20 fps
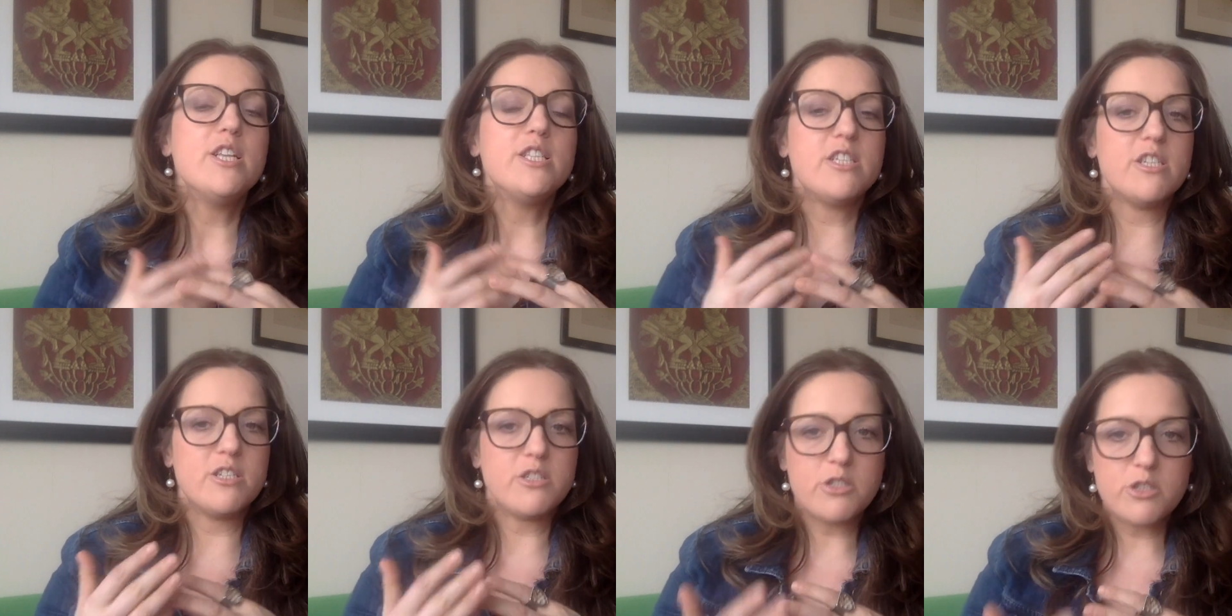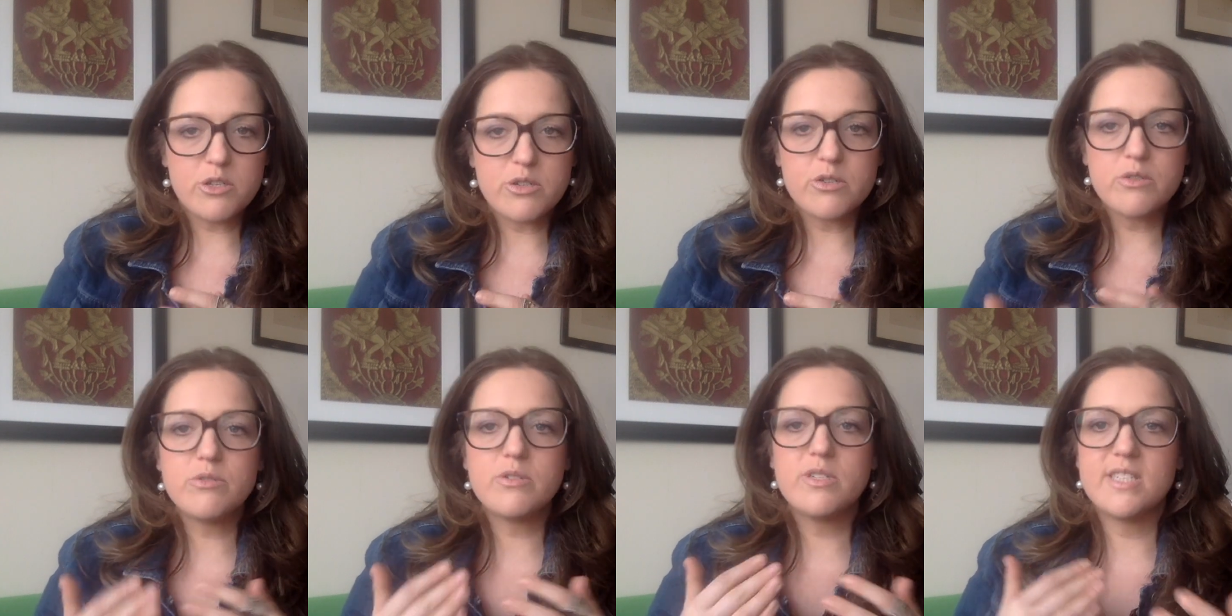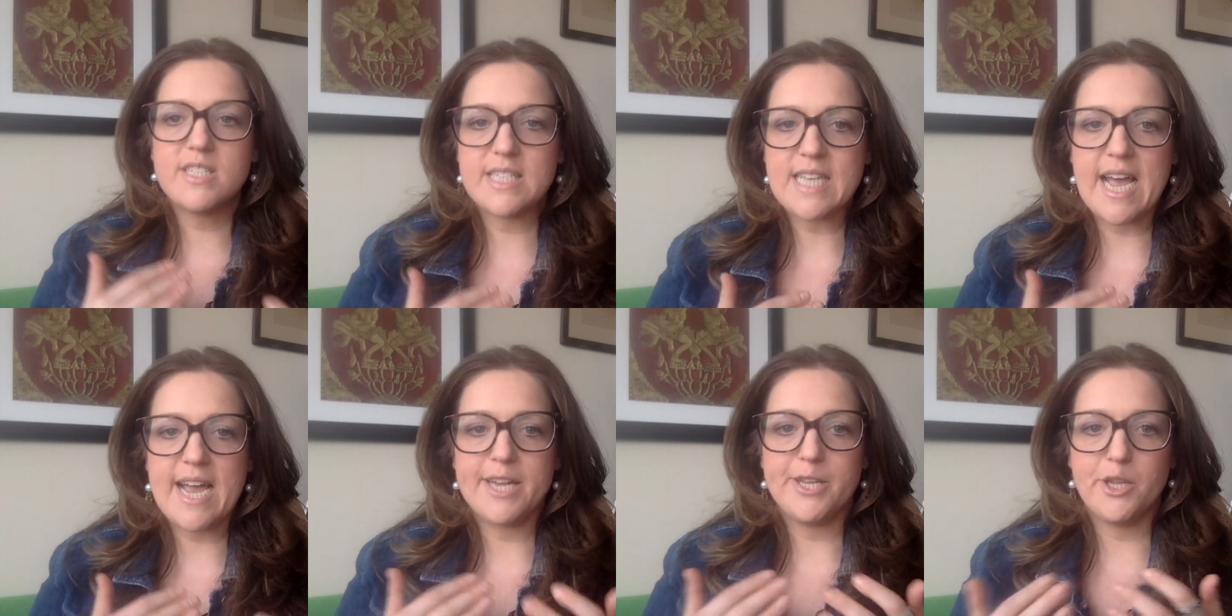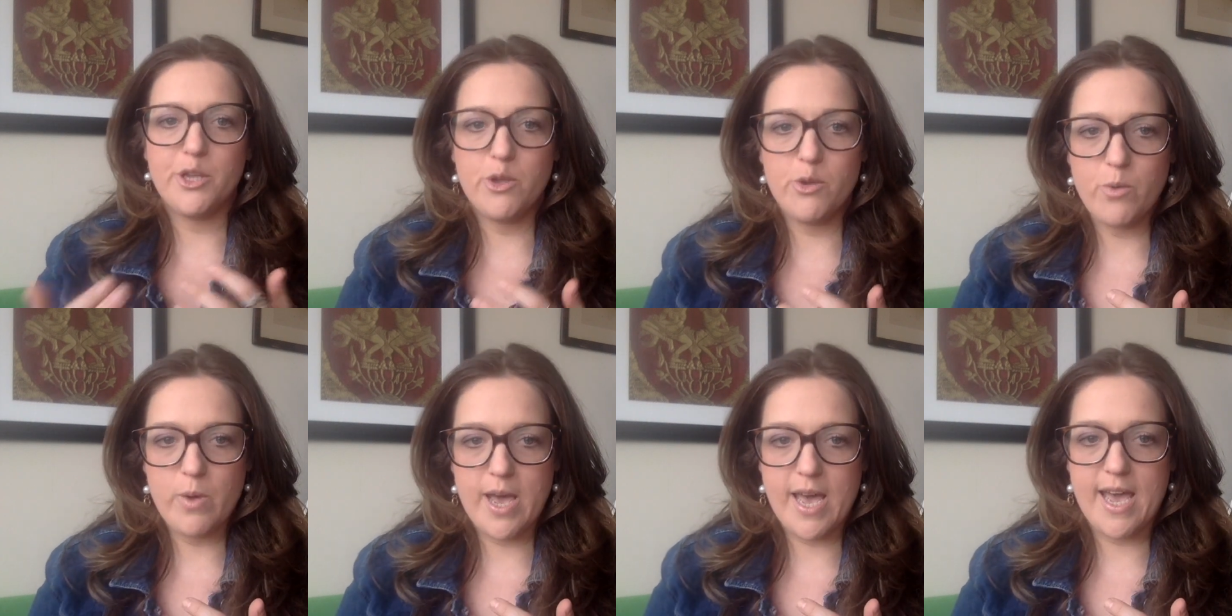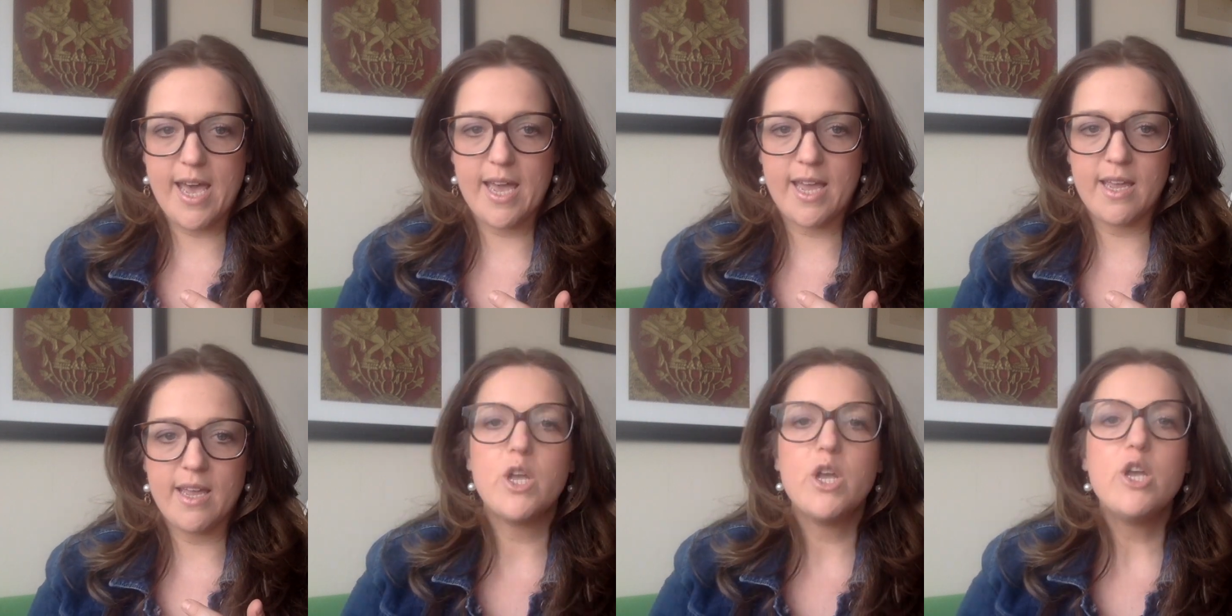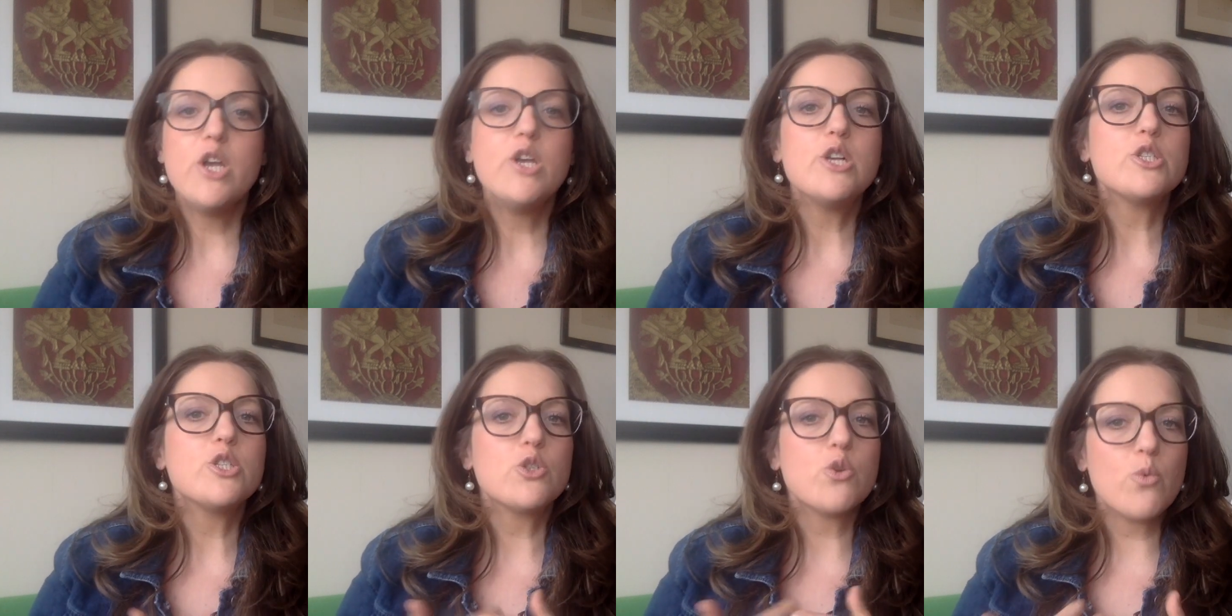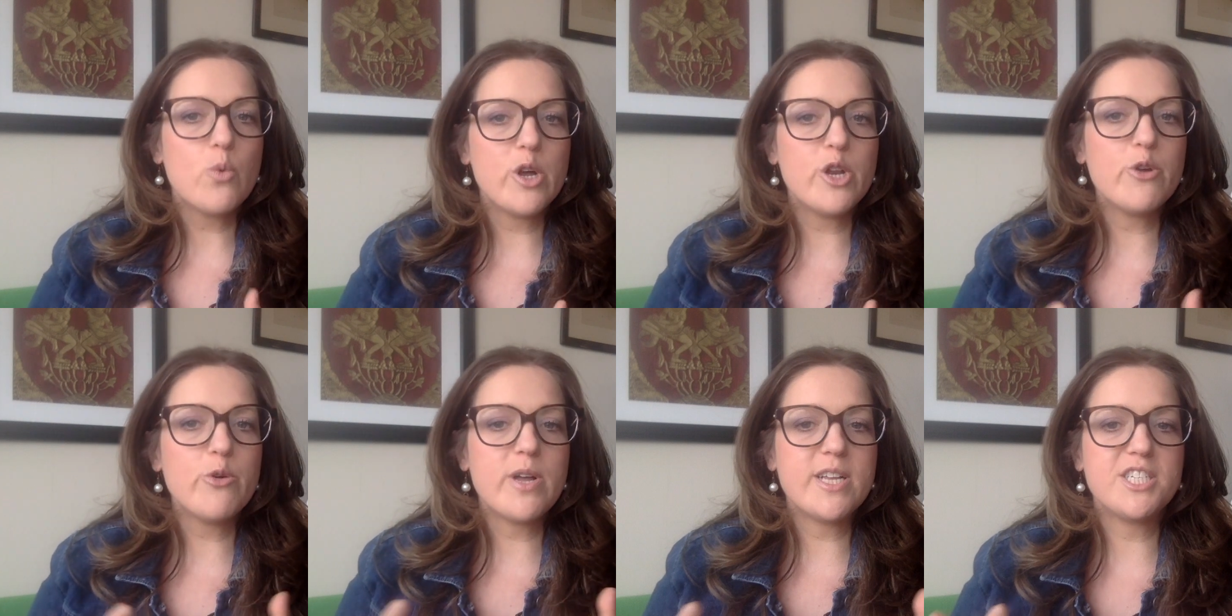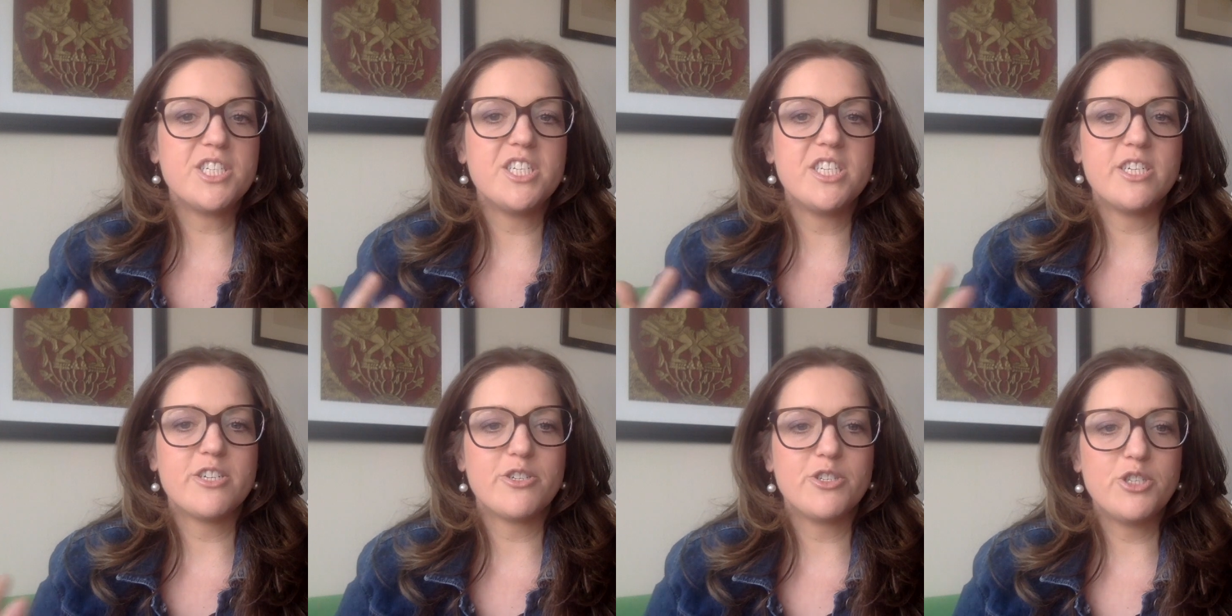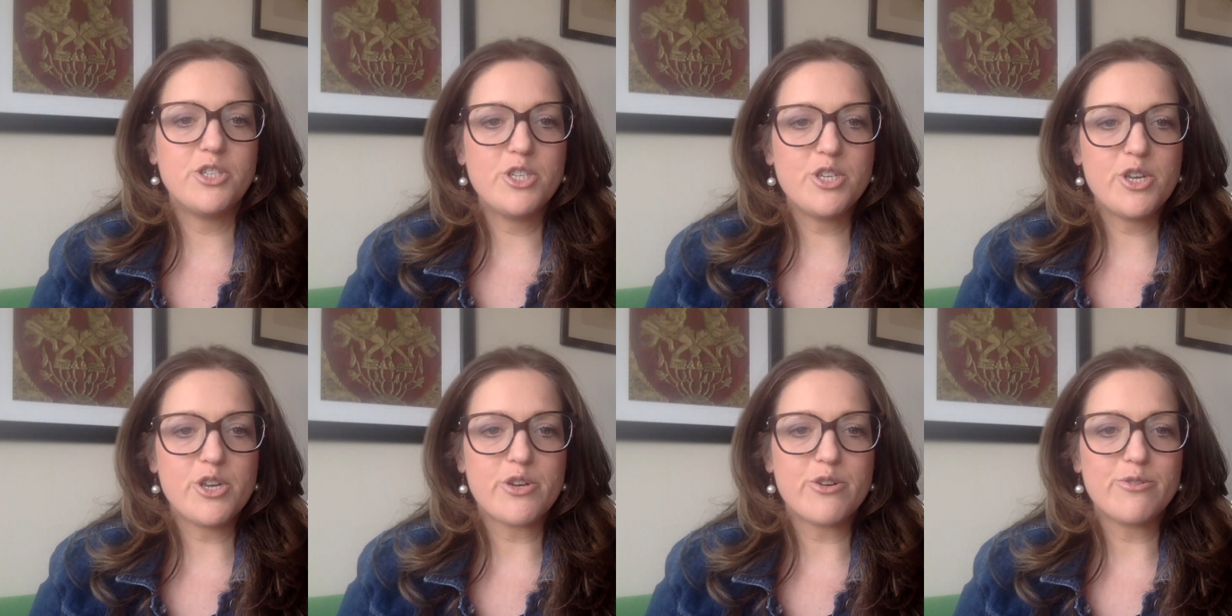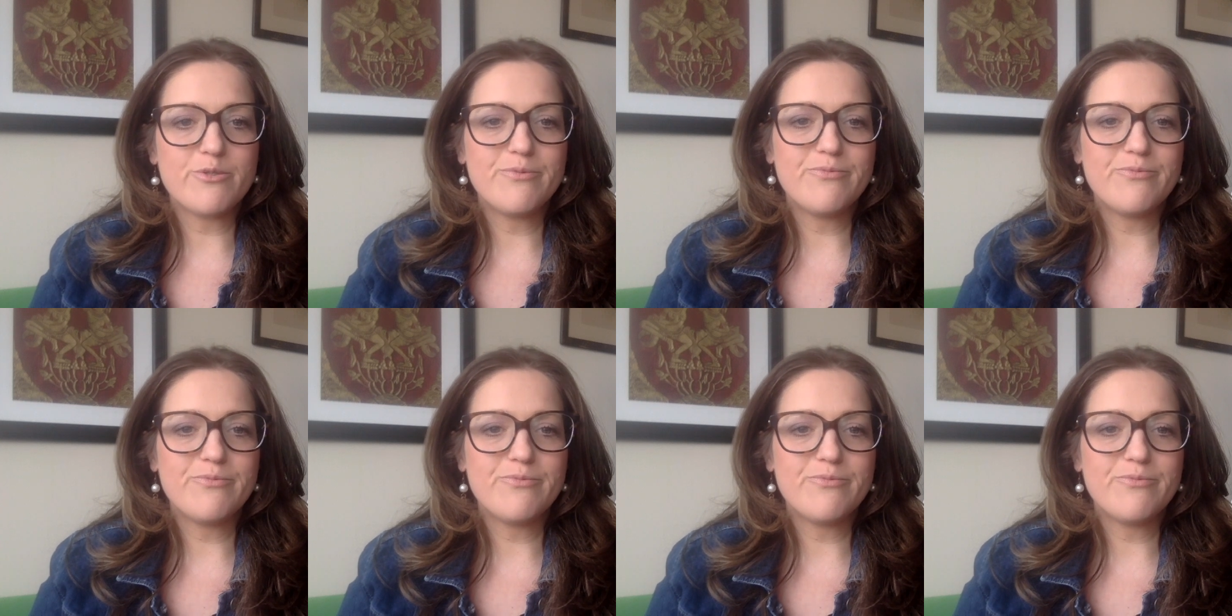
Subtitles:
to do design QA. So what do engineers do?